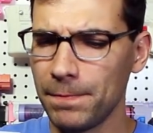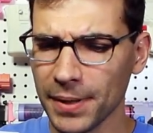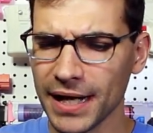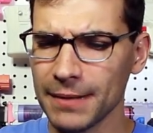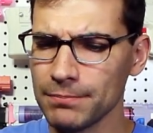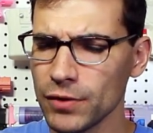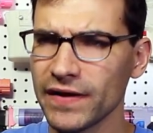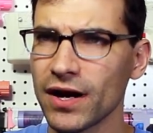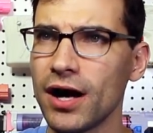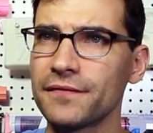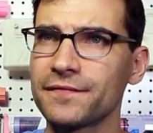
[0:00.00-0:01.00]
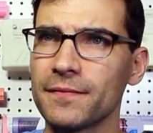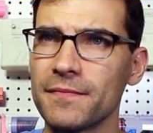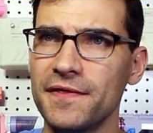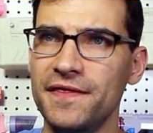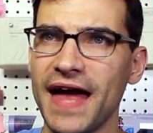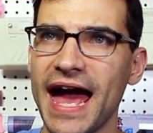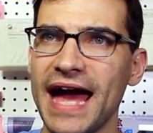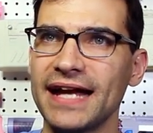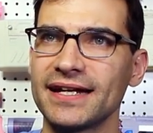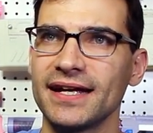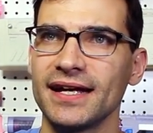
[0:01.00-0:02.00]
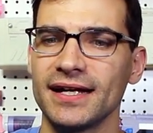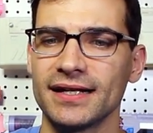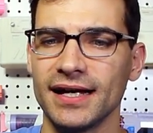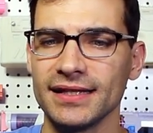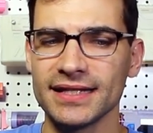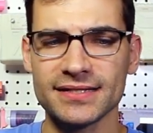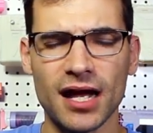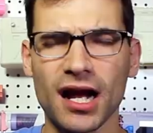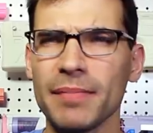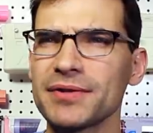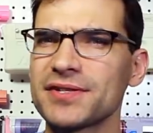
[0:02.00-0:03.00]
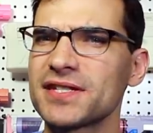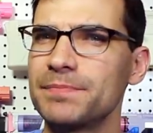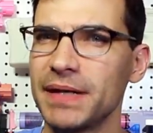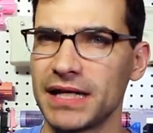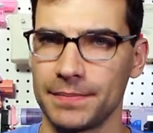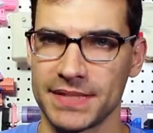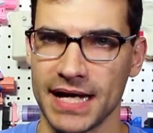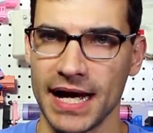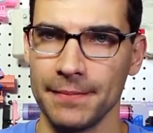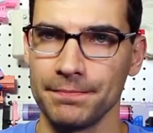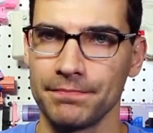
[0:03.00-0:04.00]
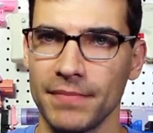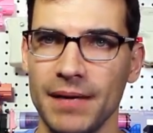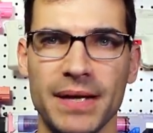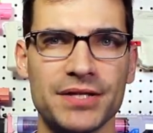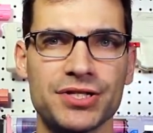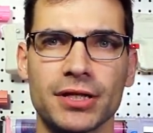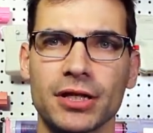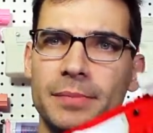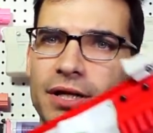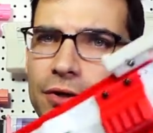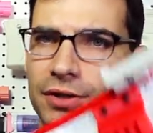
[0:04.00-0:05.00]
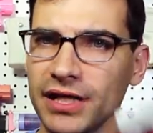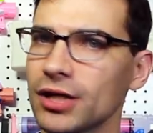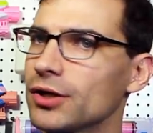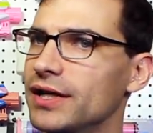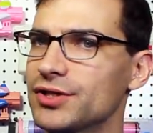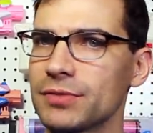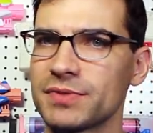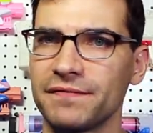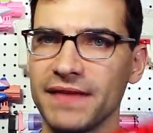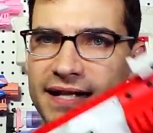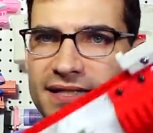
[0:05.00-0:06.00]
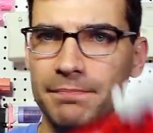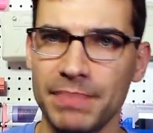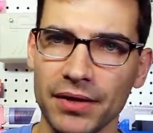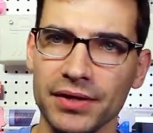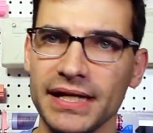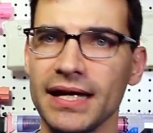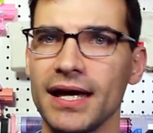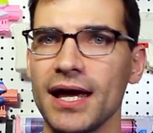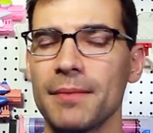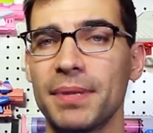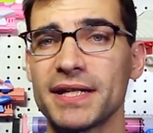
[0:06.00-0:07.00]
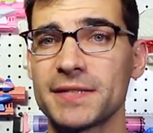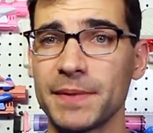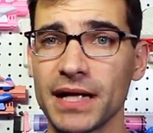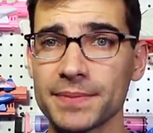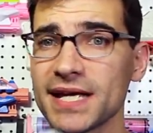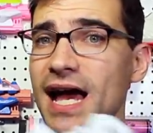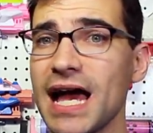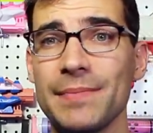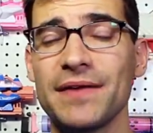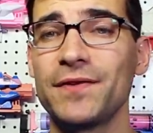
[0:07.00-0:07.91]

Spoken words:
But moving on from that, let's talk about spin-up time. I mentioned a little bit earlier in terms of flexibility, but spin-up time,